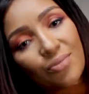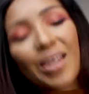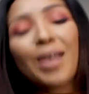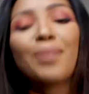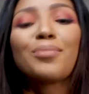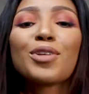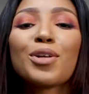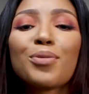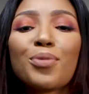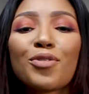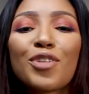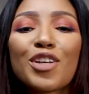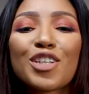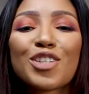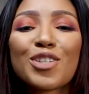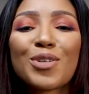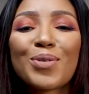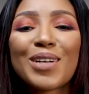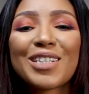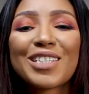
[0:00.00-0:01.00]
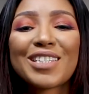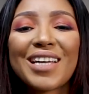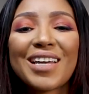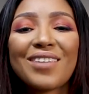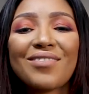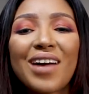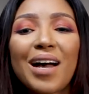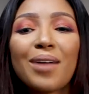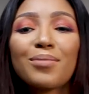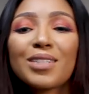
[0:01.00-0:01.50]
I'm no professional
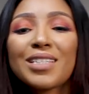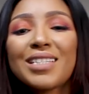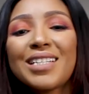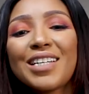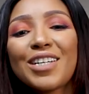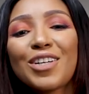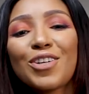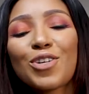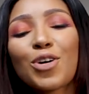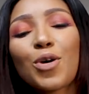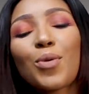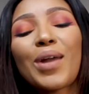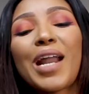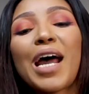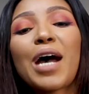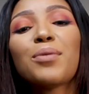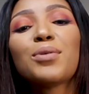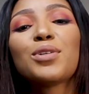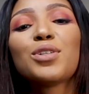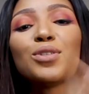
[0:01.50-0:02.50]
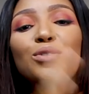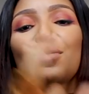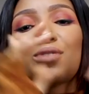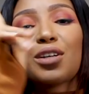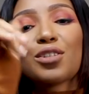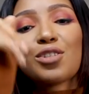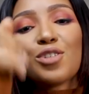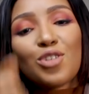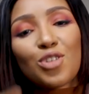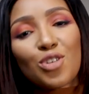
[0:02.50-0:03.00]
whatsoever. I'm just letting you know what I would do if I
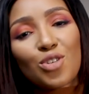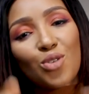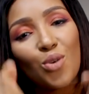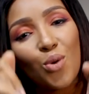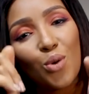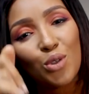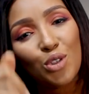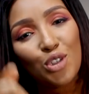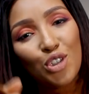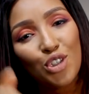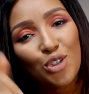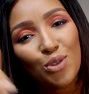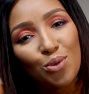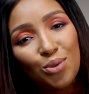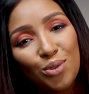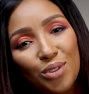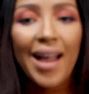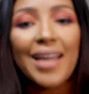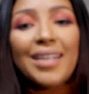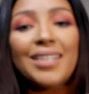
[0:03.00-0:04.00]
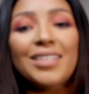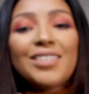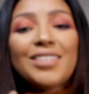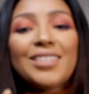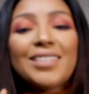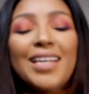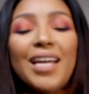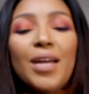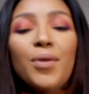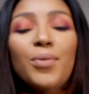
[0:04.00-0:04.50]
was in your shoes. Honeys,
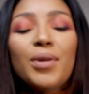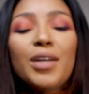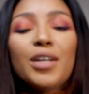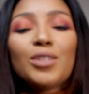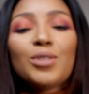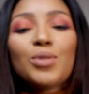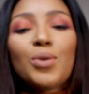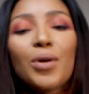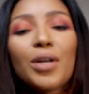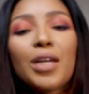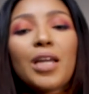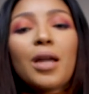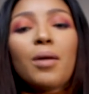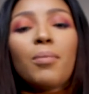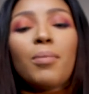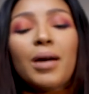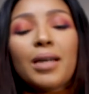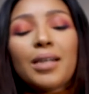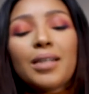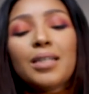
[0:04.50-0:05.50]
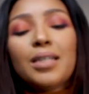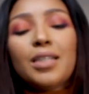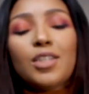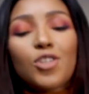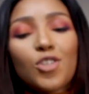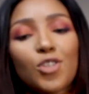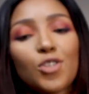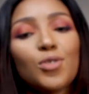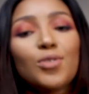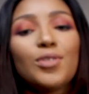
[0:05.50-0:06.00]
today we are talking about an
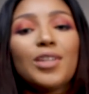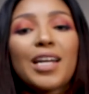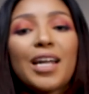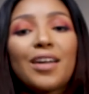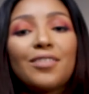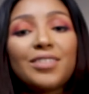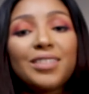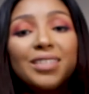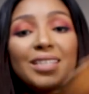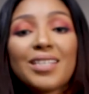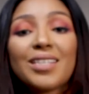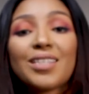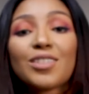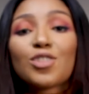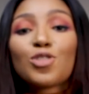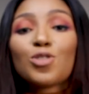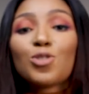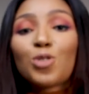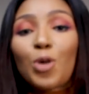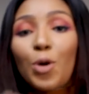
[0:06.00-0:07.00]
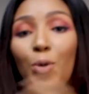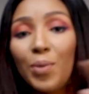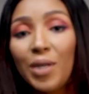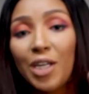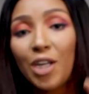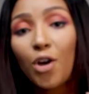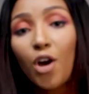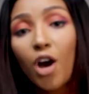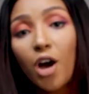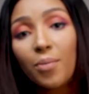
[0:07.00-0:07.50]
issue that I've seen in so
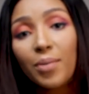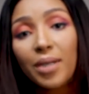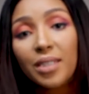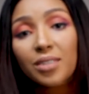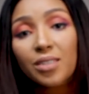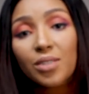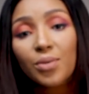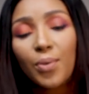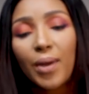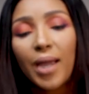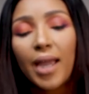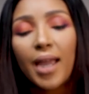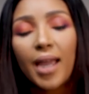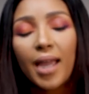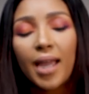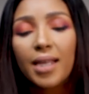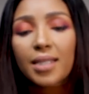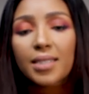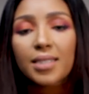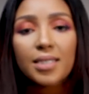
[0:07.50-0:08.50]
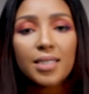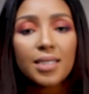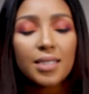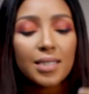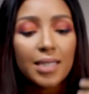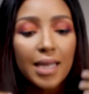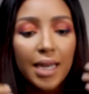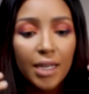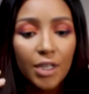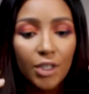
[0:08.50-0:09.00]
many comments where it's
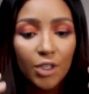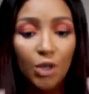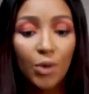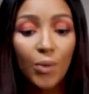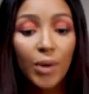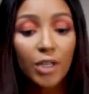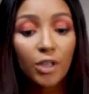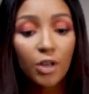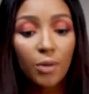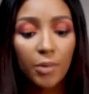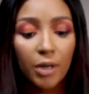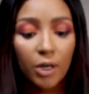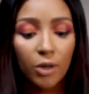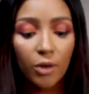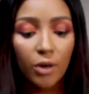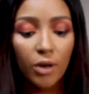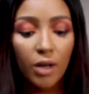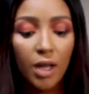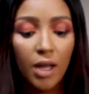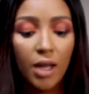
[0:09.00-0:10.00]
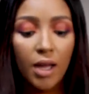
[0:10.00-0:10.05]
just like, you know what, Kopano?